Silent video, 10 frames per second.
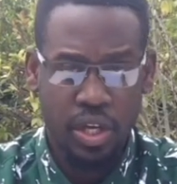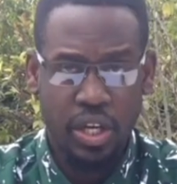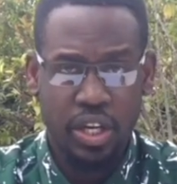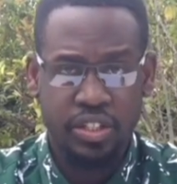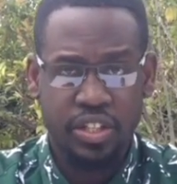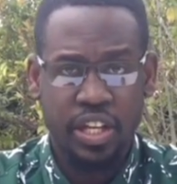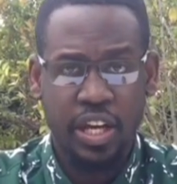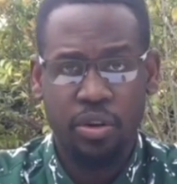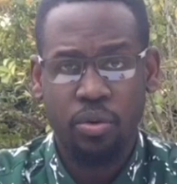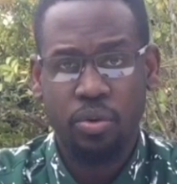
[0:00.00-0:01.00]
Here's the thing, I
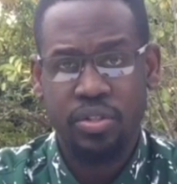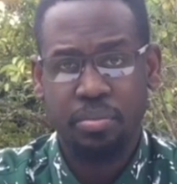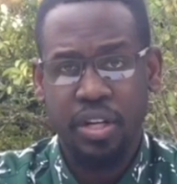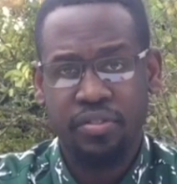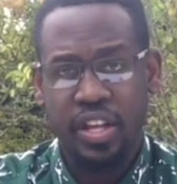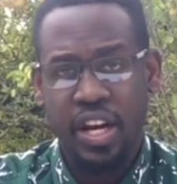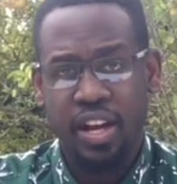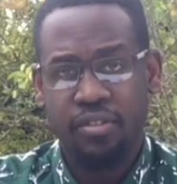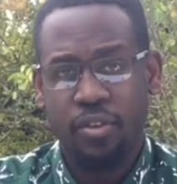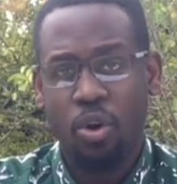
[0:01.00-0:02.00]
don't always believe that I
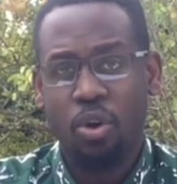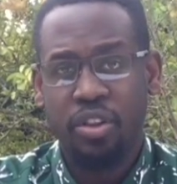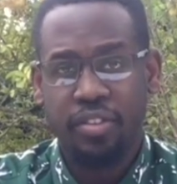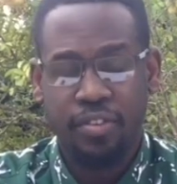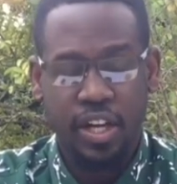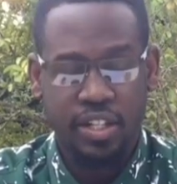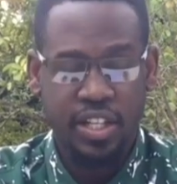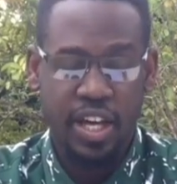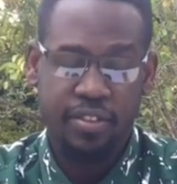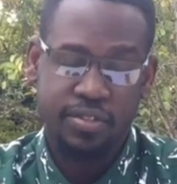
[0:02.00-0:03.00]
have all the facts.
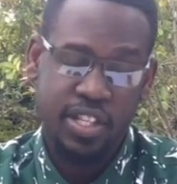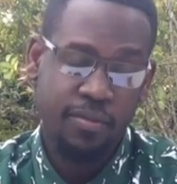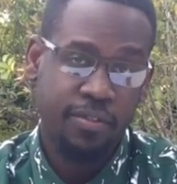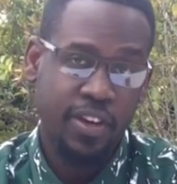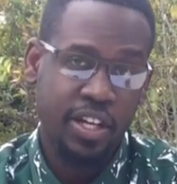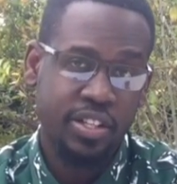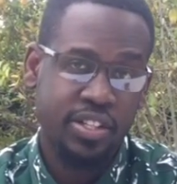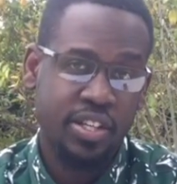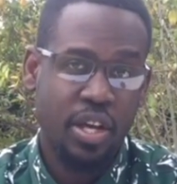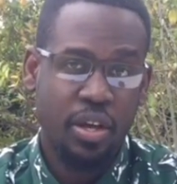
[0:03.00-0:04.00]
I have some
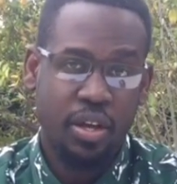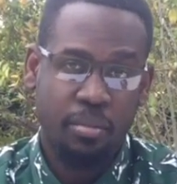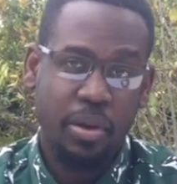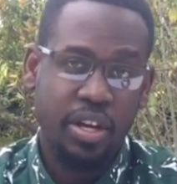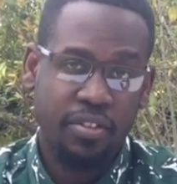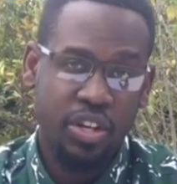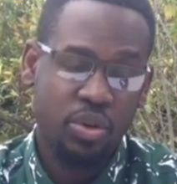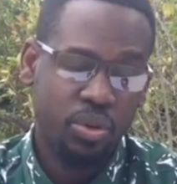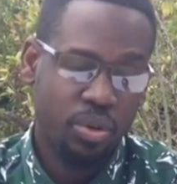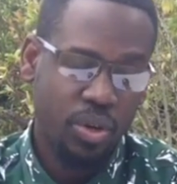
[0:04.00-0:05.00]
facts, but even
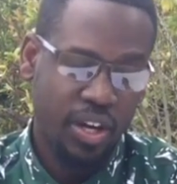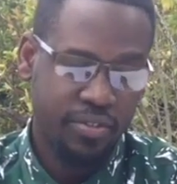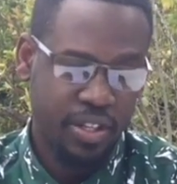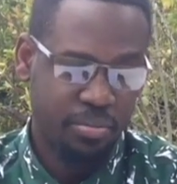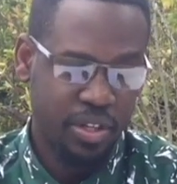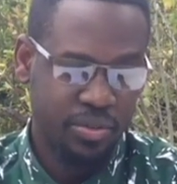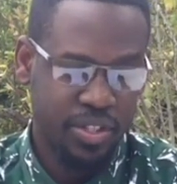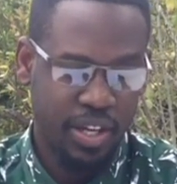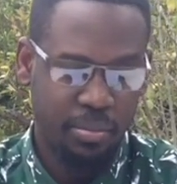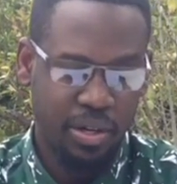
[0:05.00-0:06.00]
you do have something to
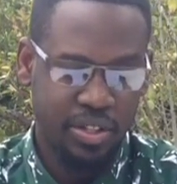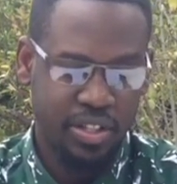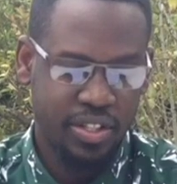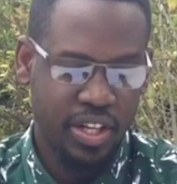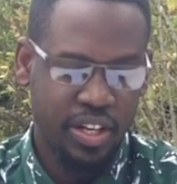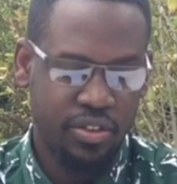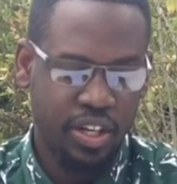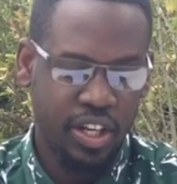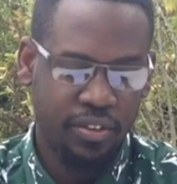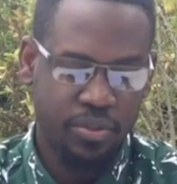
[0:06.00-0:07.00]
say about this, and I'd
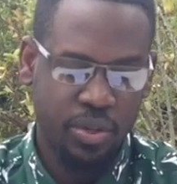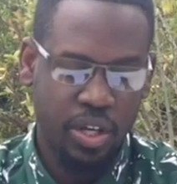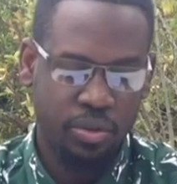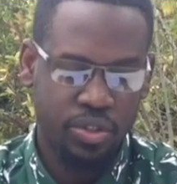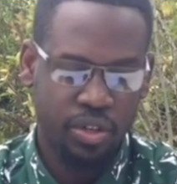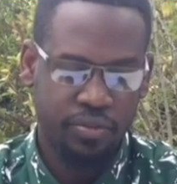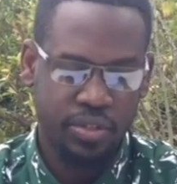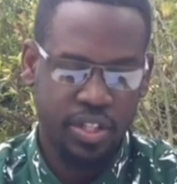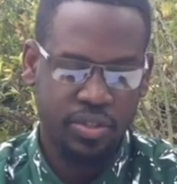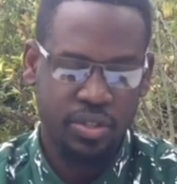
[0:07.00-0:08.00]
really love to hear what you have to
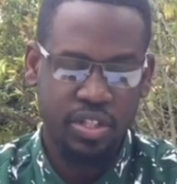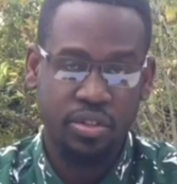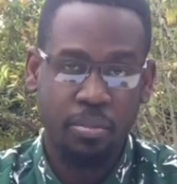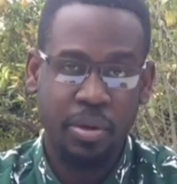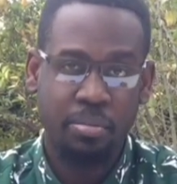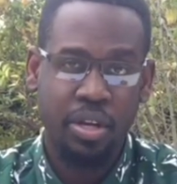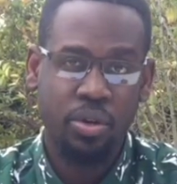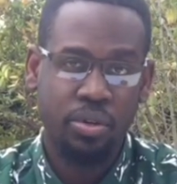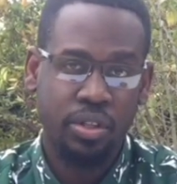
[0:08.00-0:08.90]
say. So just comment below.